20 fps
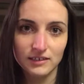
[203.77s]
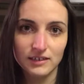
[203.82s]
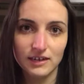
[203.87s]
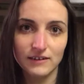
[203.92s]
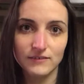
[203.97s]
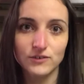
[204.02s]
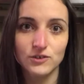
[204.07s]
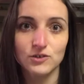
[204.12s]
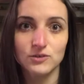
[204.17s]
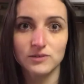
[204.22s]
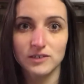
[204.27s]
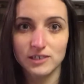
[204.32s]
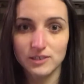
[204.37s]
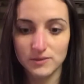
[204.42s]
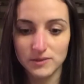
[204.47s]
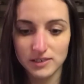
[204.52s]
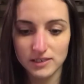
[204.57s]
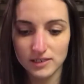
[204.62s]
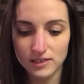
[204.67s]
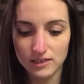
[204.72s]
after the race
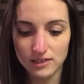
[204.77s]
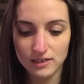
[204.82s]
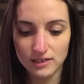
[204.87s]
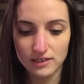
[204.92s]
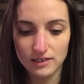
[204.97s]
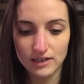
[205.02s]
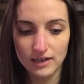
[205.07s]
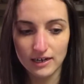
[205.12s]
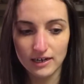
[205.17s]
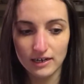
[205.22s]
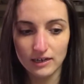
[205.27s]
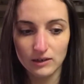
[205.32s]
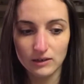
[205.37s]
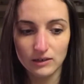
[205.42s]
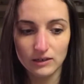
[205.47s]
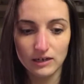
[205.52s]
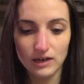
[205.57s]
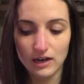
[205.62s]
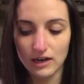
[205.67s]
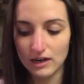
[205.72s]
was done, I
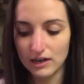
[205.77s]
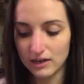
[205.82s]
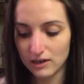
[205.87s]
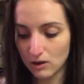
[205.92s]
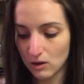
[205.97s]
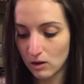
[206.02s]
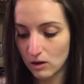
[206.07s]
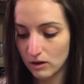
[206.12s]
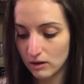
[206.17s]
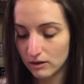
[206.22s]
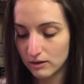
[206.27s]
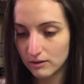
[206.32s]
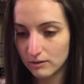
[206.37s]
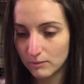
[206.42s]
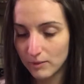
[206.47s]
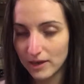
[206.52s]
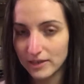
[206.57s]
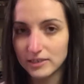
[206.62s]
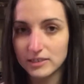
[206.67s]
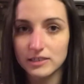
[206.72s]
got
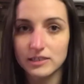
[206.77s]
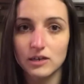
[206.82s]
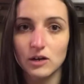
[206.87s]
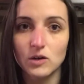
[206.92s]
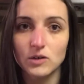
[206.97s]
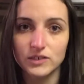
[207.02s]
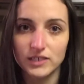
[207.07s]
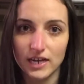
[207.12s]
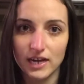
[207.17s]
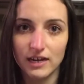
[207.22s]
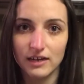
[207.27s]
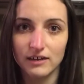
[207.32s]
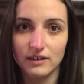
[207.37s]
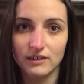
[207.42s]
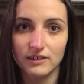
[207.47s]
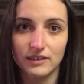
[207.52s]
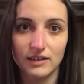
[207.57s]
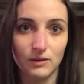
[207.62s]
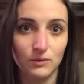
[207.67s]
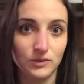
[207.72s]
back to the
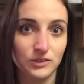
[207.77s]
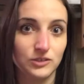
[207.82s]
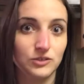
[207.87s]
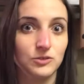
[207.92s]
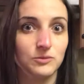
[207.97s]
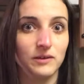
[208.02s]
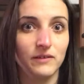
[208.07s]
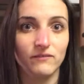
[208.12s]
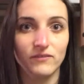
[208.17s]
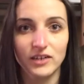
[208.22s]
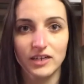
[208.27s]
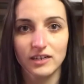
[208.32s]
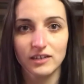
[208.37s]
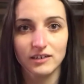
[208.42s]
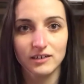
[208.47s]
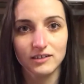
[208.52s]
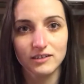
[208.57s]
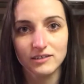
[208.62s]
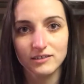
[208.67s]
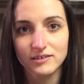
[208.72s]
hotel and I went through my
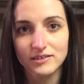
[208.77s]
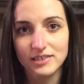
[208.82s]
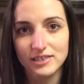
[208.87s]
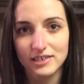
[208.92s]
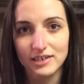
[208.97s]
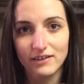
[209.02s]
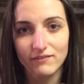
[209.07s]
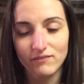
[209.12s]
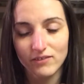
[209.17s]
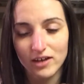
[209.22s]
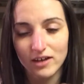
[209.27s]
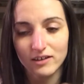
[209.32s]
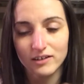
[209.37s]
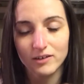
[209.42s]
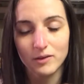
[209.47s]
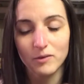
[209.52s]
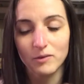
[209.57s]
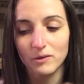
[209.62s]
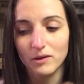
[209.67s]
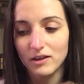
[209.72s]
videos, and I
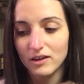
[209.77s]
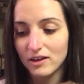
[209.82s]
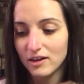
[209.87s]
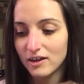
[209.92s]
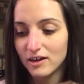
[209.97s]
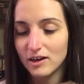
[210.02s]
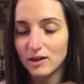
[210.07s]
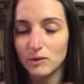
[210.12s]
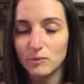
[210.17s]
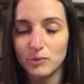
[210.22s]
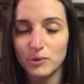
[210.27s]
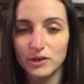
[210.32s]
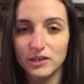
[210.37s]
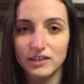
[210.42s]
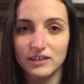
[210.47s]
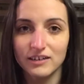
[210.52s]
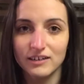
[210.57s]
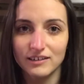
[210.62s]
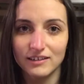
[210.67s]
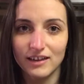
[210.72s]
found a
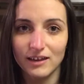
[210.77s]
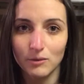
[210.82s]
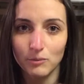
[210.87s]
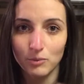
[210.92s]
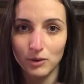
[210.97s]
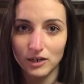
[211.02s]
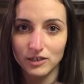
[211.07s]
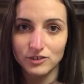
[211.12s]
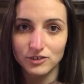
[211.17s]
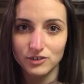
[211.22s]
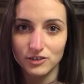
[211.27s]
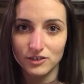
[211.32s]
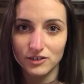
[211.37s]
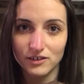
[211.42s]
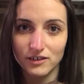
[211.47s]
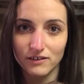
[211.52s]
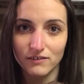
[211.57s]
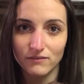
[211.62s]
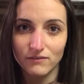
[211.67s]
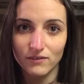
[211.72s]
pretty good
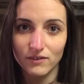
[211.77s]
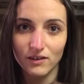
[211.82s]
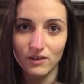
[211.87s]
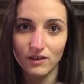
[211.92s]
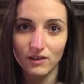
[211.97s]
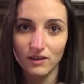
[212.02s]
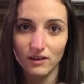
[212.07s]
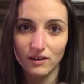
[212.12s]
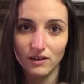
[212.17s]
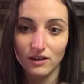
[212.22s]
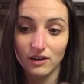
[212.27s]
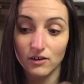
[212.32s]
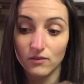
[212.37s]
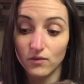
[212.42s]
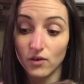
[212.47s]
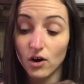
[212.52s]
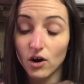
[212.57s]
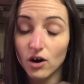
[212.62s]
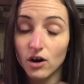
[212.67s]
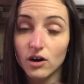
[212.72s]
picture of
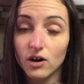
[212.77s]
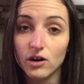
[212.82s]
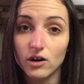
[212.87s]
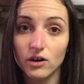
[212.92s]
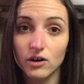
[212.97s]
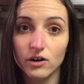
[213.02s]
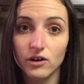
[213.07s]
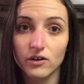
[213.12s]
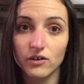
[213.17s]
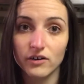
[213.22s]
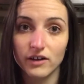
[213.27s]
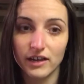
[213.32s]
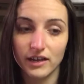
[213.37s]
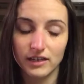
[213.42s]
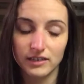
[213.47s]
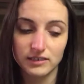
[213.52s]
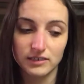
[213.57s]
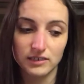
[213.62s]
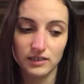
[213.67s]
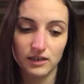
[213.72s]
her,
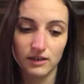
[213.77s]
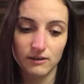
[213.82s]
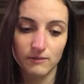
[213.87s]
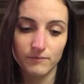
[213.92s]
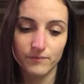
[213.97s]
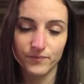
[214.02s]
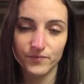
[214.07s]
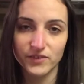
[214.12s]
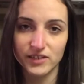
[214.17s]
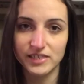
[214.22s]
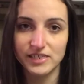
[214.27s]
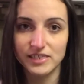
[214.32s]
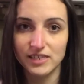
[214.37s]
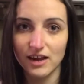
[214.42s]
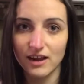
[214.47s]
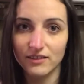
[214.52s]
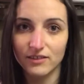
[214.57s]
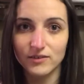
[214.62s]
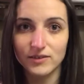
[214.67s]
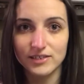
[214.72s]
and a
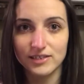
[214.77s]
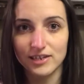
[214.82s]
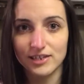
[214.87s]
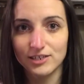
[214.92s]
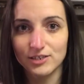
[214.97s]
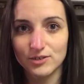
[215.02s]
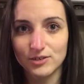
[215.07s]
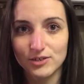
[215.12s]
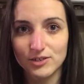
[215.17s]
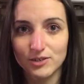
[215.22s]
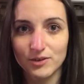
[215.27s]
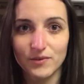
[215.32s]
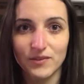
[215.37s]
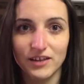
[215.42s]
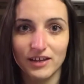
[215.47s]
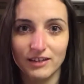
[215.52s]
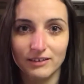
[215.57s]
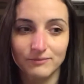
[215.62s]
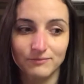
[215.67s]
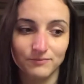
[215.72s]
sign that was next to her. So
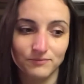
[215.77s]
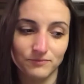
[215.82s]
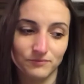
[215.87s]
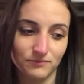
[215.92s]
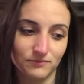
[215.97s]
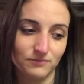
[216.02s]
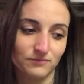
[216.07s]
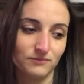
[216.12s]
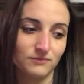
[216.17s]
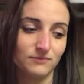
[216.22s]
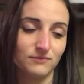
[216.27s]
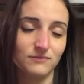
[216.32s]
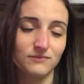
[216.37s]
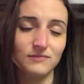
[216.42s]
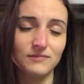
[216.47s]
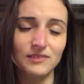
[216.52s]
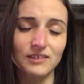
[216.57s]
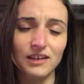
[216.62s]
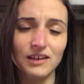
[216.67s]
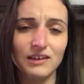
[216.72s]
then
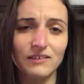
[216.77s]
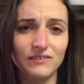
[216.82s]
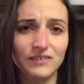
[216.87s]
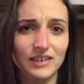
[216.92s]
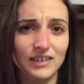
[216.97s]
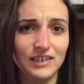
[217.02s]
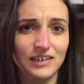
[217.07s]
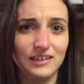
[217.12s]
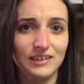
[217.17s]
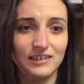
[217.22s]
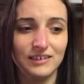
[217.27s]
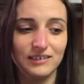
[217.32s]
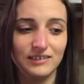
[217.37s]
I went